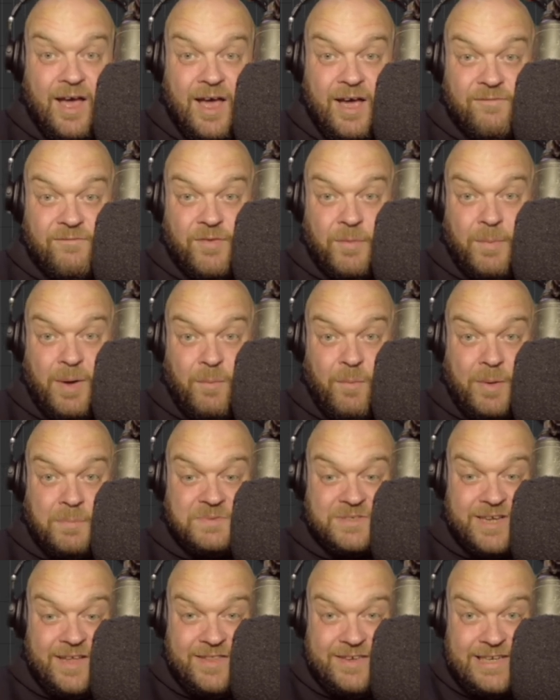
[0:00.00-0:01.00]
from my
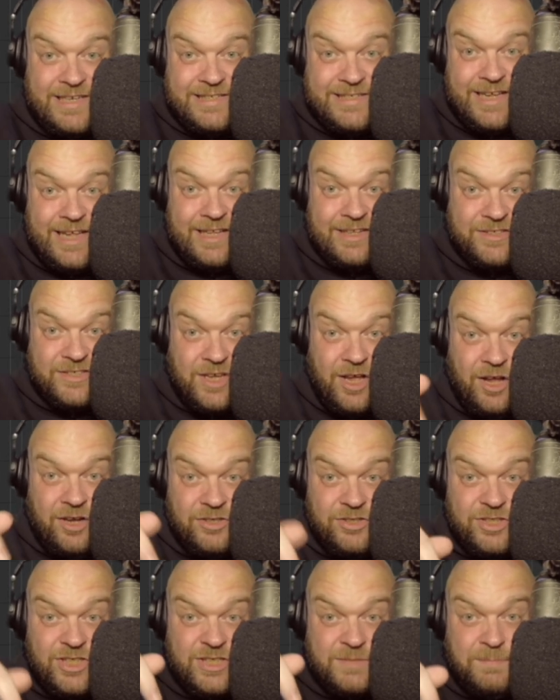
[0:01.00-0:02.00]
website. The details are
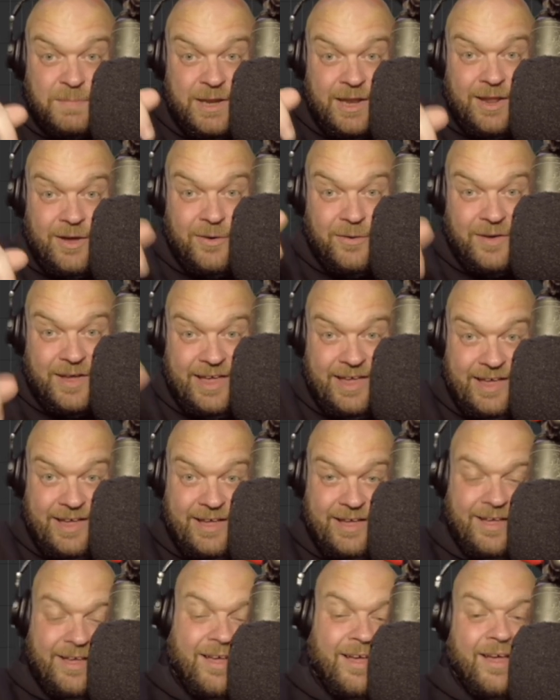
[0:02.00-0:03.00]
just below
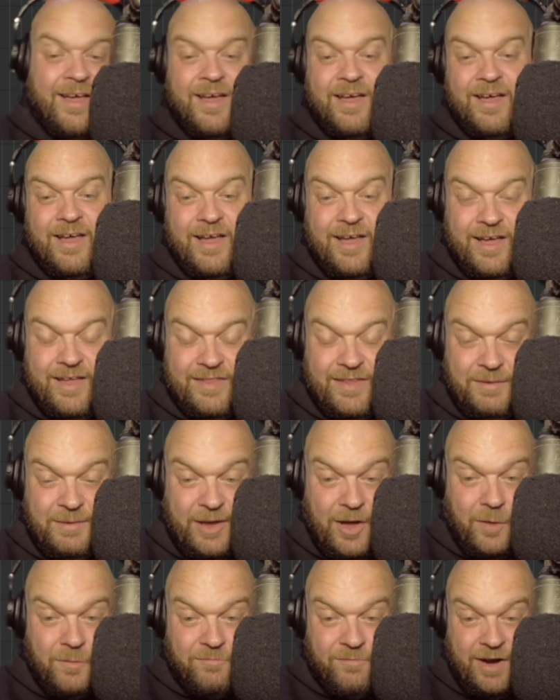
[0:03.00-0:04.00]
here. There you
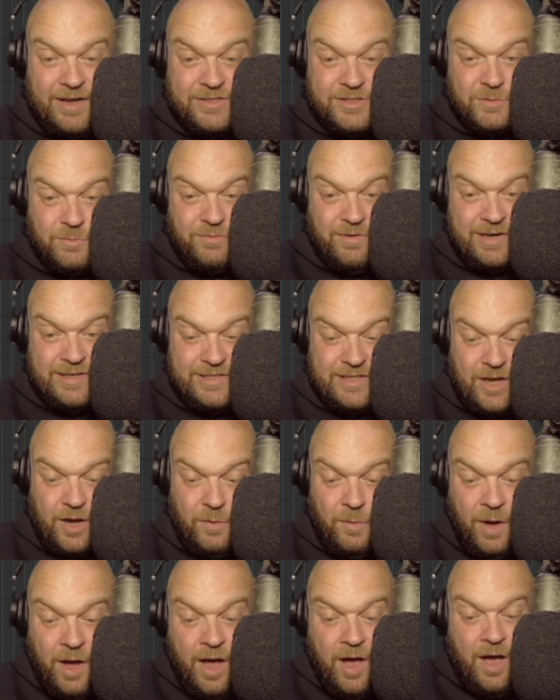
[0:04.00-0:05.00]
go. Right, so we're ready to
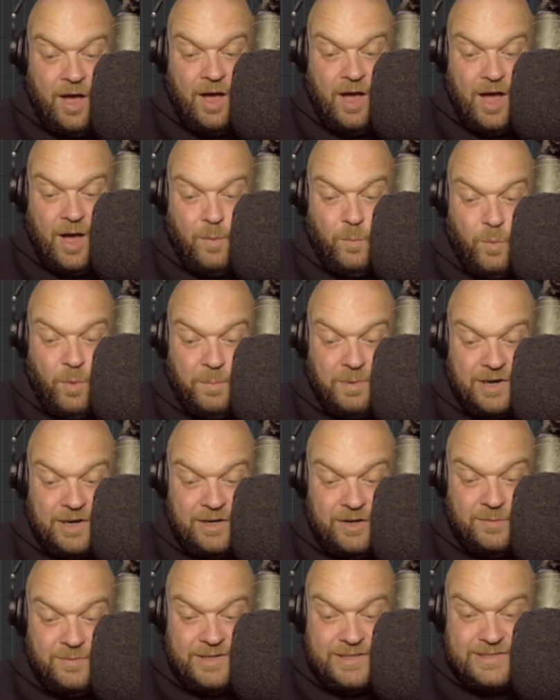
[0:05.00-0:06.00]
go. What we're going to
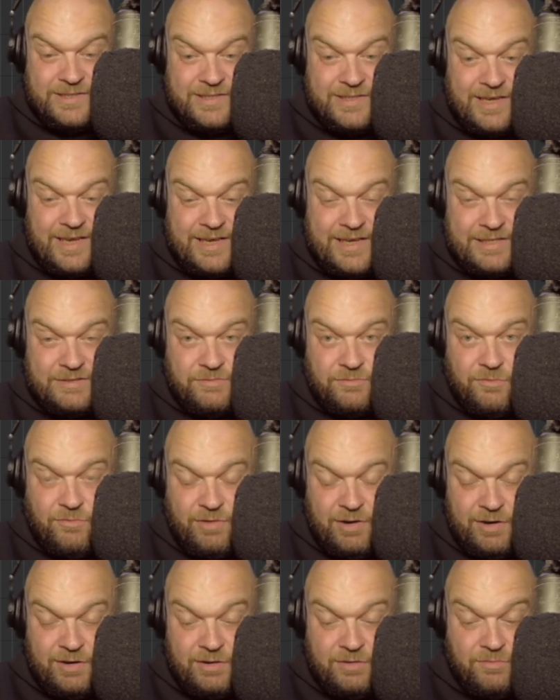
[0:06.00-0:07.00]
do is
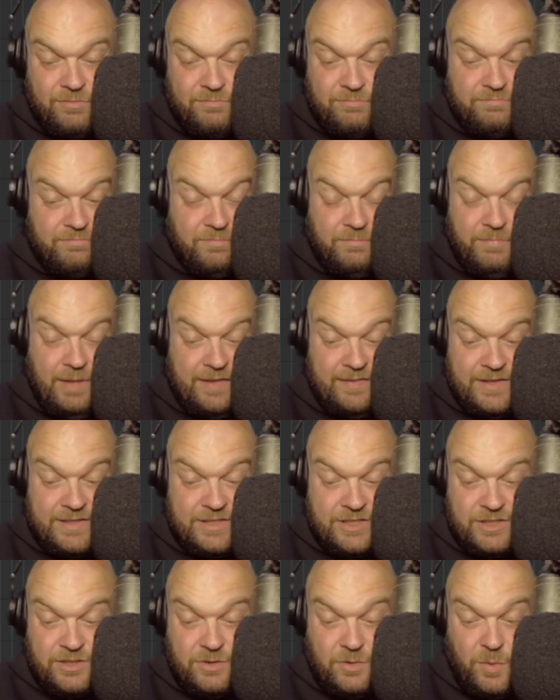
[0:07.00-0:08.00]
make
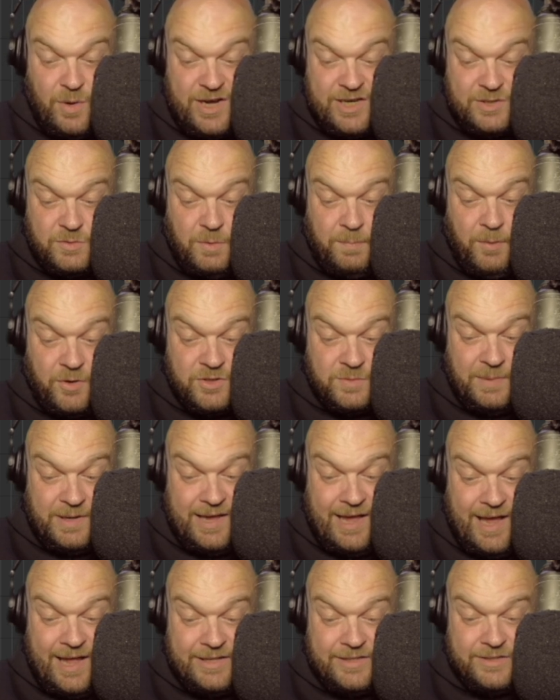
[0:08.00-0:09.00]
this as quick as we possibly
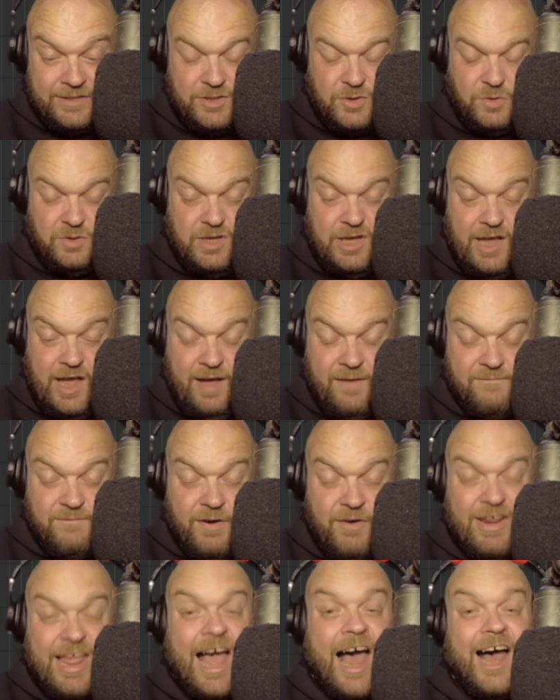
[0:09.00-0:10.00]
can to a
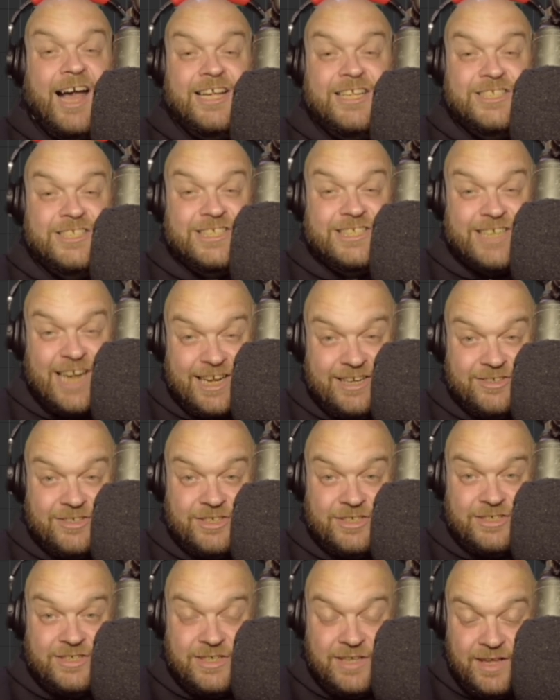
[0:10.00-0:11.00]
very high
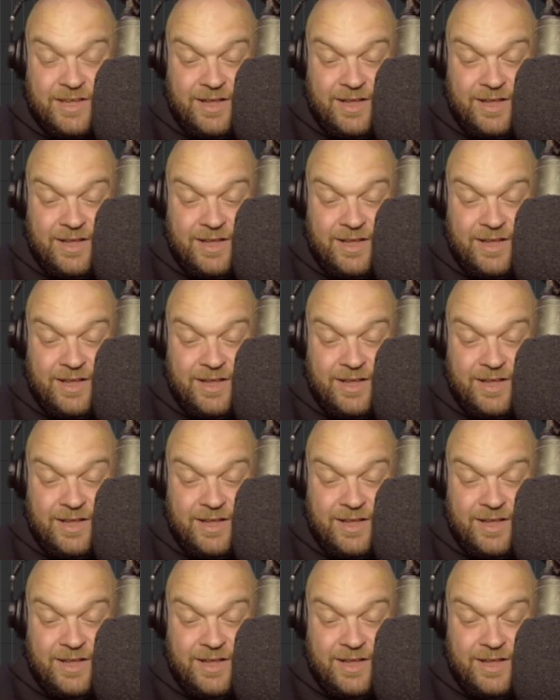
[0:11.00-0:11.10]
standard